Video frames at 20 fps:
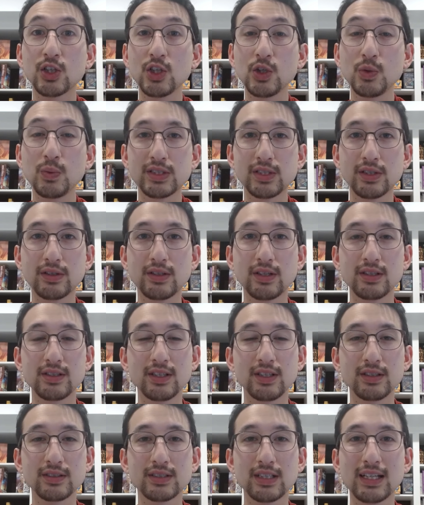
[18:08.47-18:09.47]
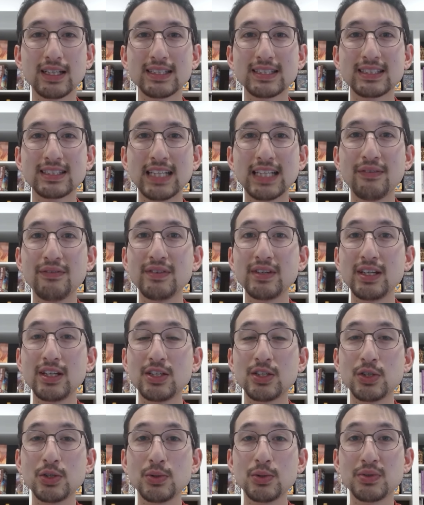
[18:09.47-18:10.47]
Wizard deals
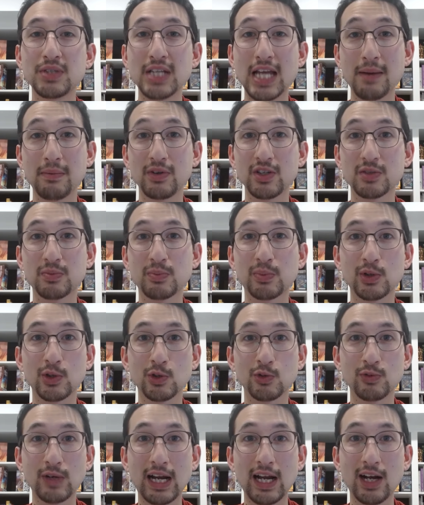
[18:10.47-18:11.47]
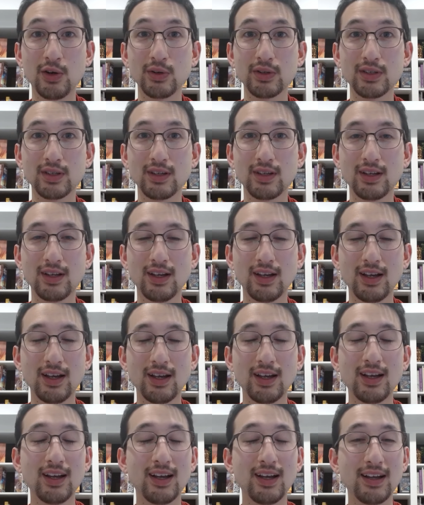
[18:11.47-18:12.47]
72 damage per round.
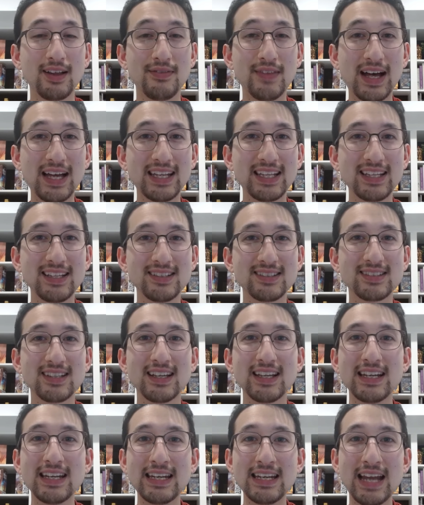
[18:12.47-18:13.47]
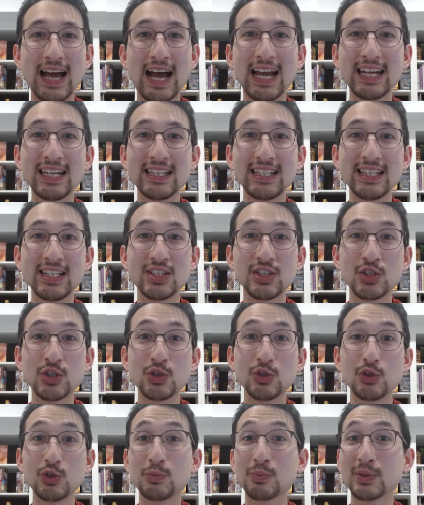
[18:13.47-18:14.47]
That is
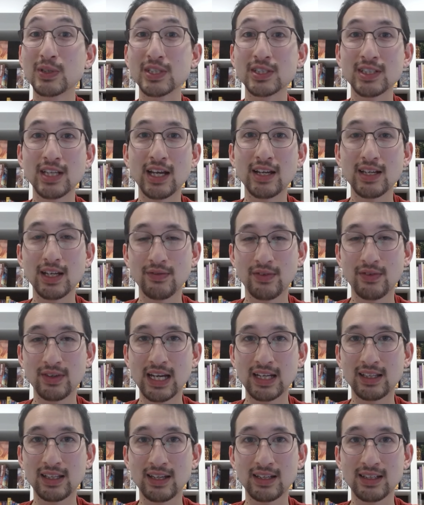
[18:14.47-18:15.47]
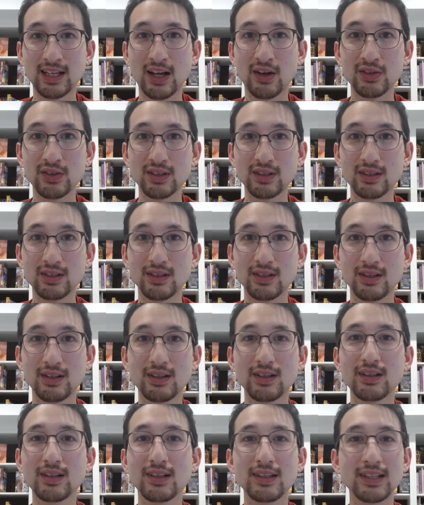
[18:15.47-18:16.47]
92% of a deadly encounter.
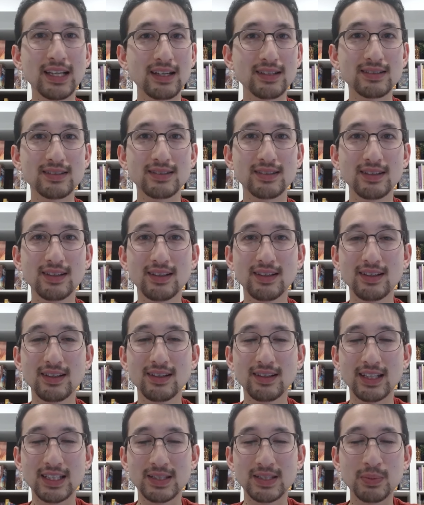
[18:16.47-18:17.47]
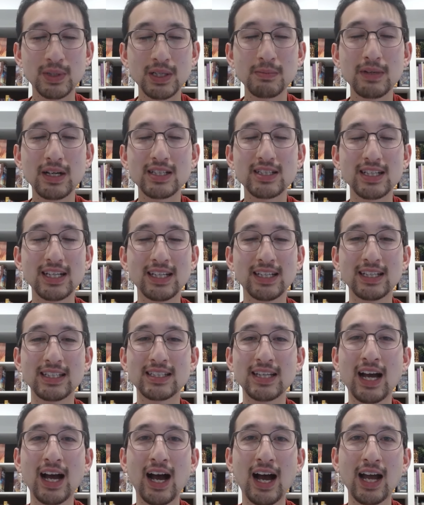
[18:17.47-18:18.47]
Yes, that's pretty much an
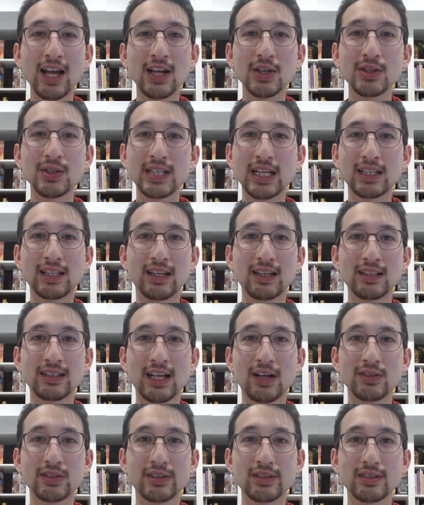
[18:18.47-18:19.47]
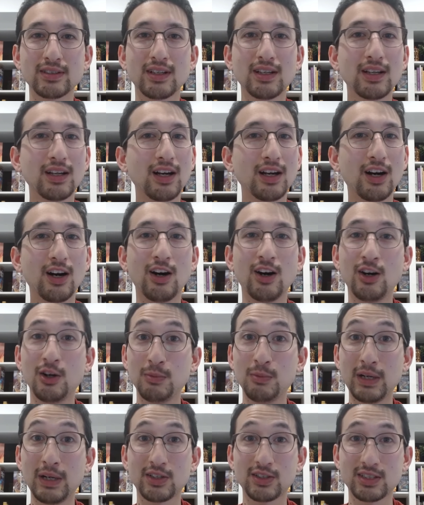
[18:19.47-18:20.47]
entire deadly encounter all
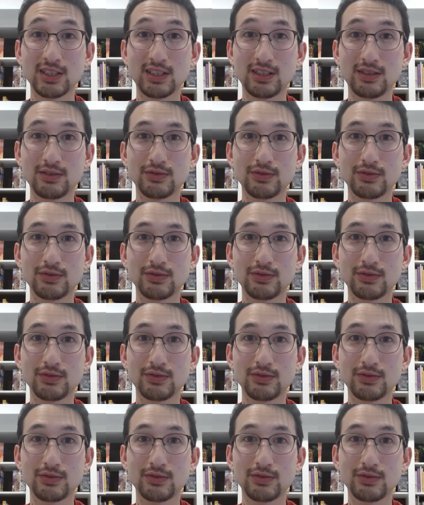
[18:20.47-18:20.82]
by yourself.